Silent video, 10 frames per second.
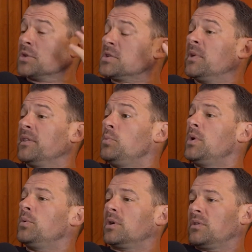ultimately
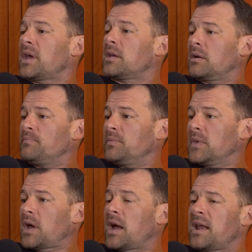we were like,
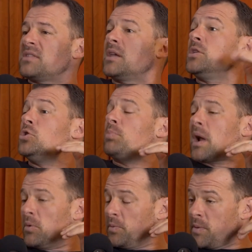and I think you
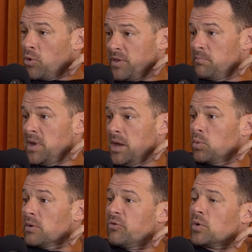probably more than me
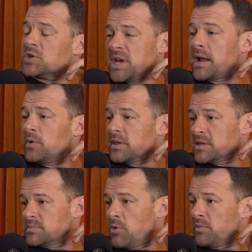were foreshadowing
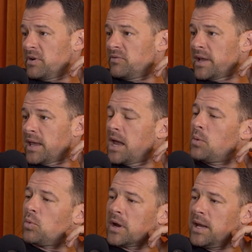this moment of like, hey,
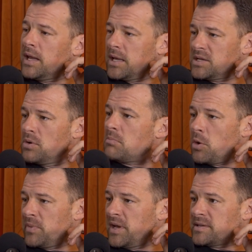we're going to get to a
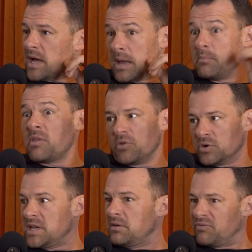moment in time,
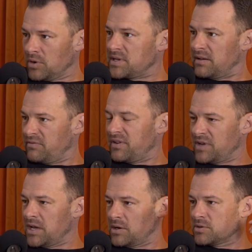13, 14,
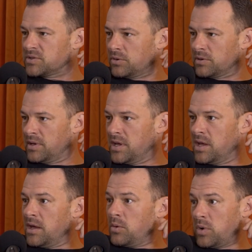15 years old,
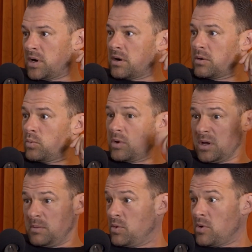where we're
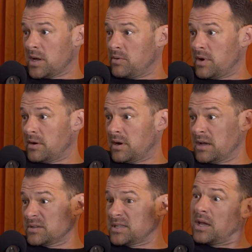going to be walking around our
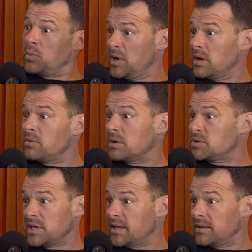house and we don't know
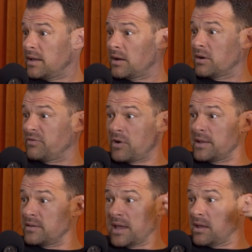shit. And our
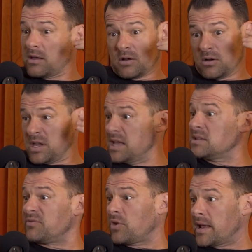friend, like our
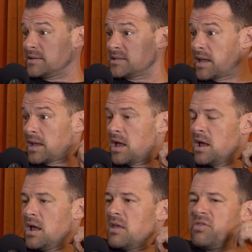kids' friends, like,
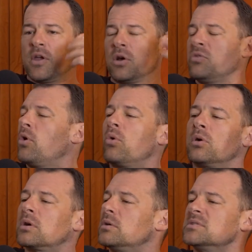they're the
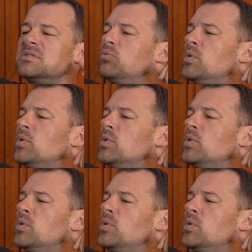oracles of